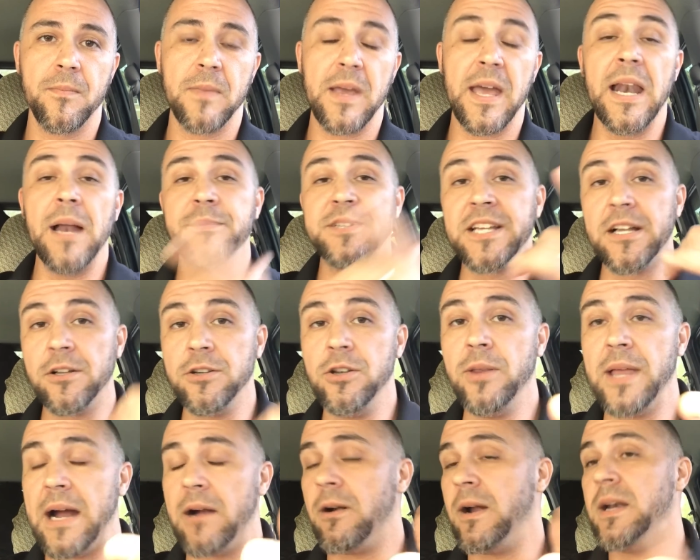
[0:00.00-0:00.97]
And I'm telling you
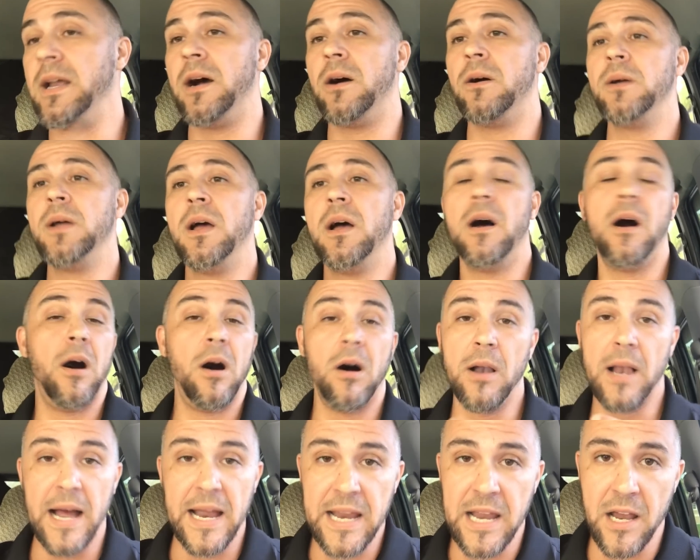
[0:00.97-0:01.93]
that right now. All
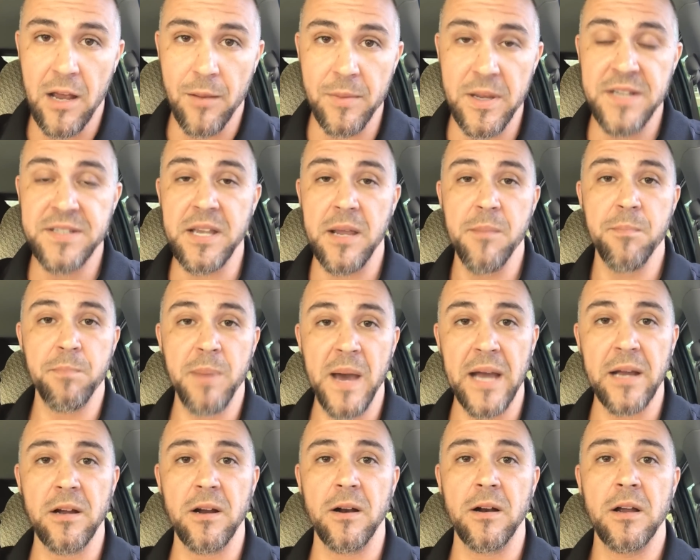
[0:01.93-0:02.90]
I am is a
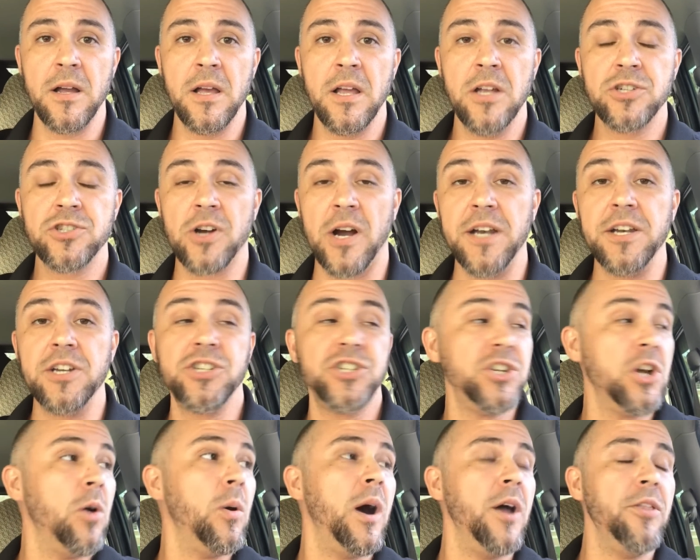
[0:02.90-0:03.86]
beggar trying to
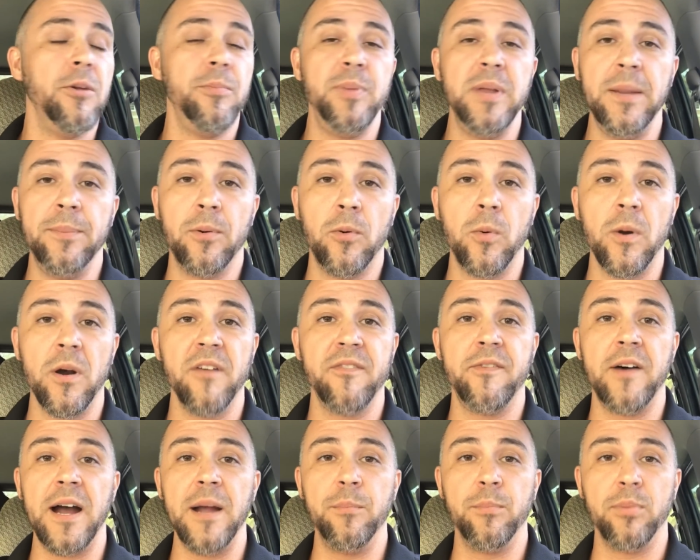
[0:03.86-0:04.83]
show other people where to
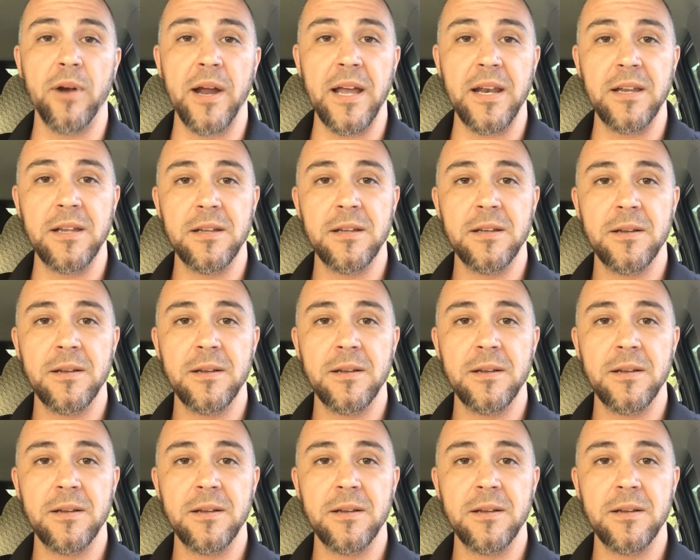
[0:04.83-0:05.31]
find bread.